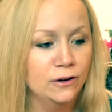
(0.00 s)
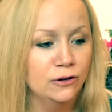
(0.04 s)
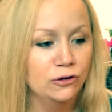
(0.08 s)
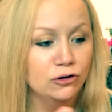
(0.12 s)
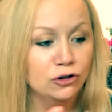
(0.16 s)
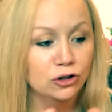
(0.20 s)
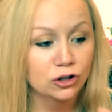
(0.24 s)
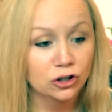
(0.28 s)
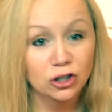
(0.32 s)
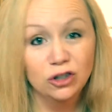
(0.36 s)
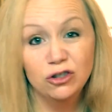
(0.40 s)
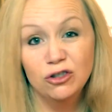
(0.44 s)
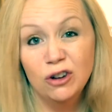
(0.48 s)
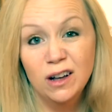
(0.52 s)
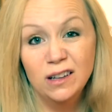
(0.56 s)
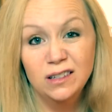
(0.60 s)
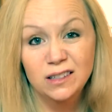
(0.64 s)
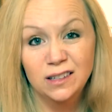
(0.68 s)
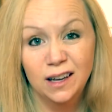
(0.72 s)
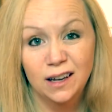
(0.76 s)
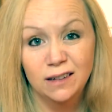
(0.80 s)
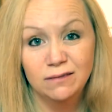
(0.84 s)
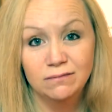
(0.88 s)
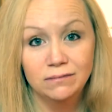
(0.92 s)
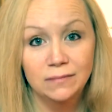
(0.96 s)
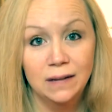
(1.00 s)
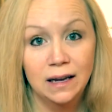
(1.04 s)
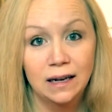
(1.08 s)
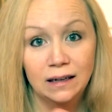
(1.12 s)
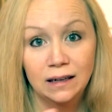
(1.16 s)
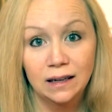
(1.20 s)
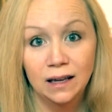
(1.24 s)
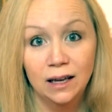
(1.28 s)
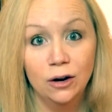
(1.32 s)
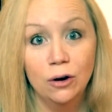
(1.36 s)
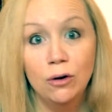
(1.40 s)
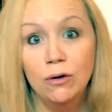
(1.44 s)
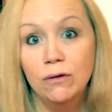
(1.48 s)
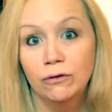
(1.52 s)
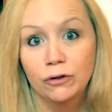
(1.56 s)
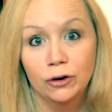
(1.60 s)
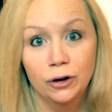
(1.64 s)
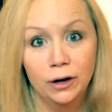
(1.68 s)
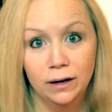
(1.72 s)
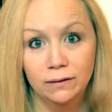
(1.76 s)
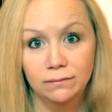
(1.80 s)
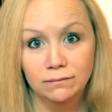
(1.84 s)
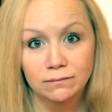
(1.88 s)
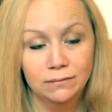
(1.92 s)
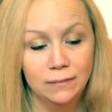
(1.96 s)
just address it and get over
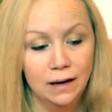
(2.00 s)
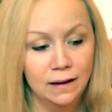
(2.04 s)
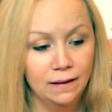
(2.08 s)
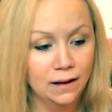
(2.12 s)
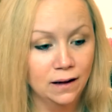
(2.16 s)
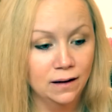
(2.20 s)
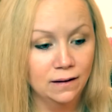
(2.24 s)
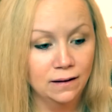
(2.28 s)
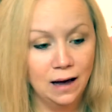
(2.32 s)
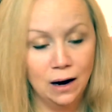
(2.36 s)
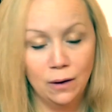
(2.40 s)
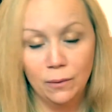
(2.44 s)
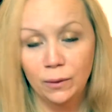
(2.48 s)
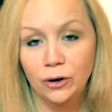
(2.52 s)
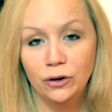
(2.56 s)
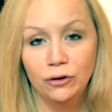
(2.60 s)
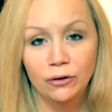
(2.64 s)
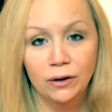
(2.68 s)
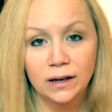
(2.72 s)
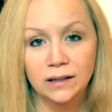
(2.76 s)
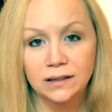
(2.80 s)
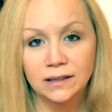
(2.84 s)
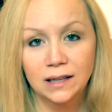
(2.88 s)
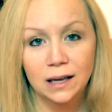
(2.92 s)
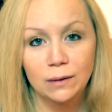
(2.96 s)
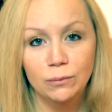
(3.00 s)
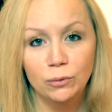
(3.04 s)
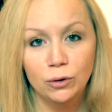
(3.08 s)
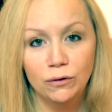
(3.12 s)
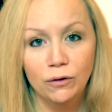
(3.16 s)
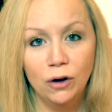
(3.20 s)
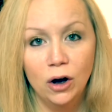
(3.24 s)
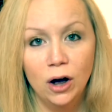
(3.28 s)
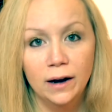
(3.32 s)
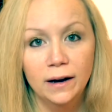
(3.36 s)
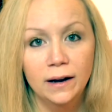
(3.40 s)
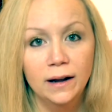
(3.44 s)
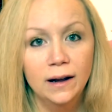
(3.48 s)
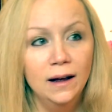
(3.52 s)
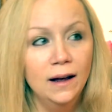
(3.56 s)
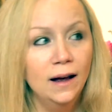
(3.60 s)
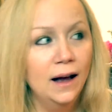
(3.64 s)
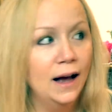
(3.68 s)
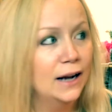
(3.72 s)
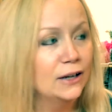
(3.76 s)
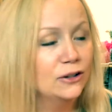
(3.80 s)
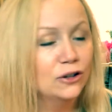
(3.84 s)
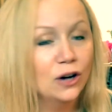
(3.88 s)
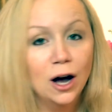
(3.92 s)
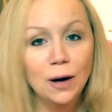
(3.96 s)
it. And then that way you guys can move on.
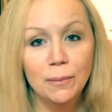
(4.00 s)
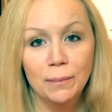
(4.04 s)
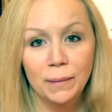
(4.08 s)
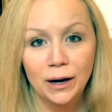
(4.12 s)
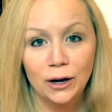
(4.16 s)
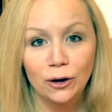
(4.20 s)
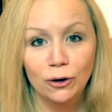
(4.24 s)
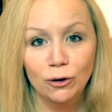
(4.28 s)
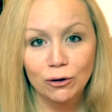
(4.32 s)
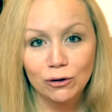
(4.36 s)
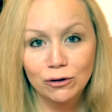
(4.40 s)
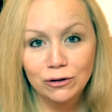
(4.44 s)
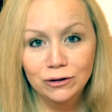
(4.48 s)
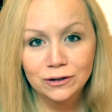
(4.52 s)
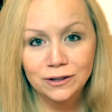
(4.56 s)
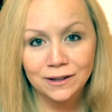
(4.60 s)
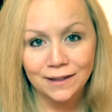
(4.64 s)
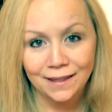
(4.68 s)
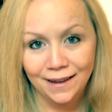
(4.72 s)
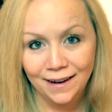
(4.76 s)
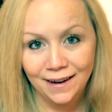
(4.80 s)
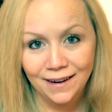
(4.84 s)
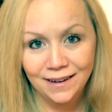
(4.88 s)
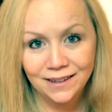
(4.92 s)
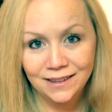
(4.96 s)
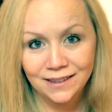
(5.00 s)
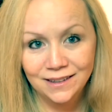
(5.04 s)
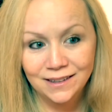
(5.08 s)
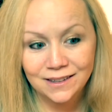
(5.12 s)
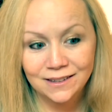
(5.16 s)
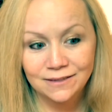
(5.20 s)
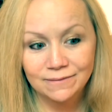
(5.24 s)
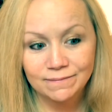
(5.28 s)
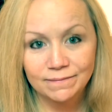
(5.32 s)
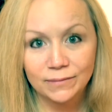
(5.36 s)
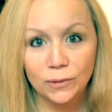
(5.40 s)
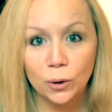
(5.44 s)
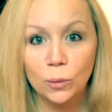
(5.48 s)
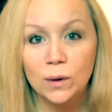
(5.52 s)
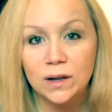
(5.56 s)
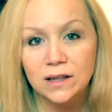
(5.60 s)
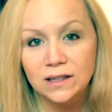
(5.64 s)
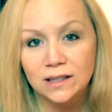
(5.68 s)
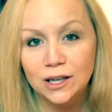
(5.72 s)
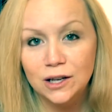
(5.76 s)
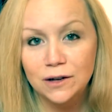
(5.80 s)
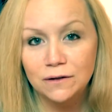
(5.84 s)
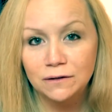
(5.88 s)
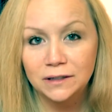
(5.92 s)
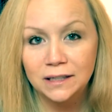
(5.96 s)
I taught my girls this, the ones
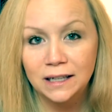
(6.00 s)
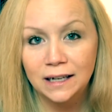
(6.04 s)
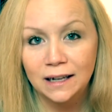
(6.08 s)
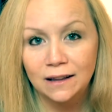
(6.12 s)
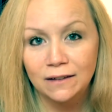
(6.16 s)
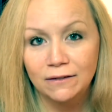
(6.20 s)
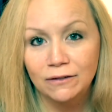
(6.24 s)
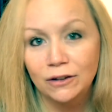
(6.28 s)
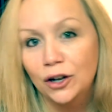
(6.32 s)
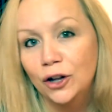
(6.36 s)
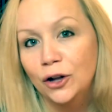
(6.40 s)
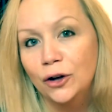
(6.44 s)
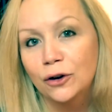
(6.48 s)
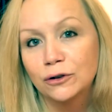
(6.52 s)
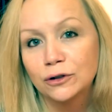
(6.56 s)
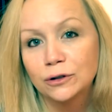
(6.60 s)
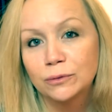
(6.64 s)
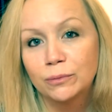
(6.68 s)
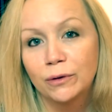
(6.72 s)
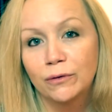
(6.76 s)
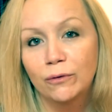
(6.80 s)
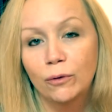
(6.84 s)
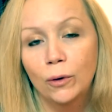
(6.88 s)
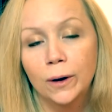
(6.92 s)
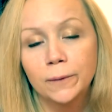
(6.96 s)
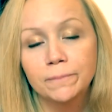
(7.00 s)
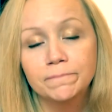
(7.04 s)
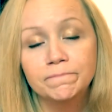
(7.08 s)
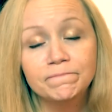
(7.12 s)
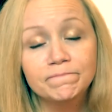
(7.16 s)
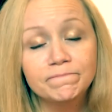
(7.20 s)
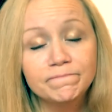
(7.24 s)
that you've seen in the videos before.